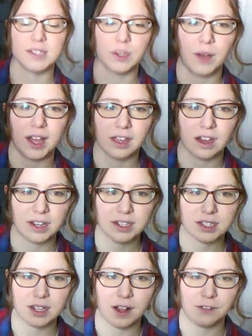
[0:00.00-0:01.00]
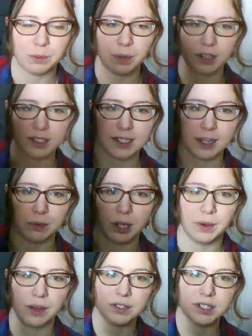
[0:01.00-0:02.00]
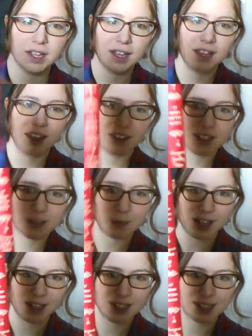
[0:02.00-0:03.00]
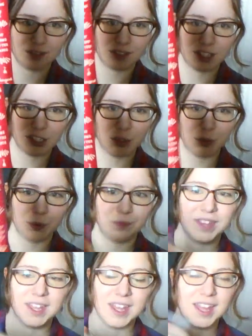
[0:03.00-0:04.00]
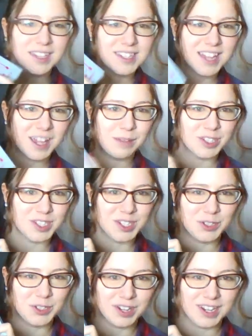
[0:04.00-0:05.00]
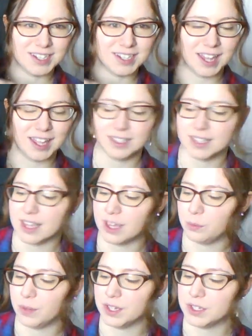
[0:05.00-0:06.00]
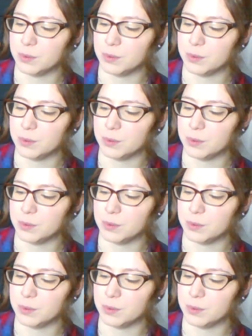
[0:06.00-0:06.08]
so I got it at the Boxing Day blowout. The spine is lovely, too. And I am just intrigued and can't wait